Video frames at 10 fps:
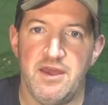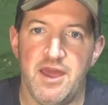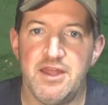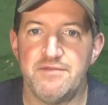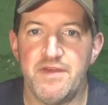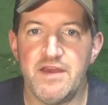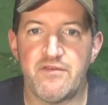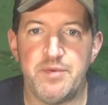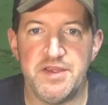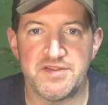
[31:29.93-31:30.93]
And if they have
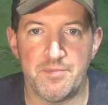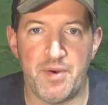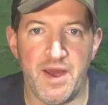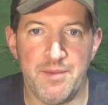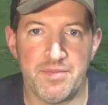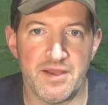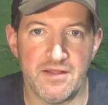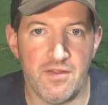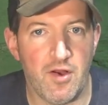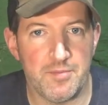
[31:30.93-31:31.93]
a piece of pipe, like a
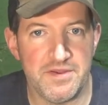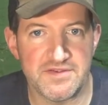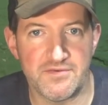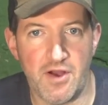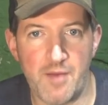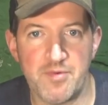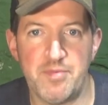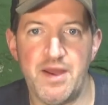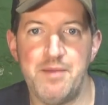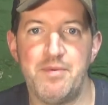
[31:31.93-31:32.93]
long piece of copper
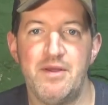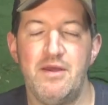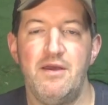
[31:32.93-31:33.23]
pipe,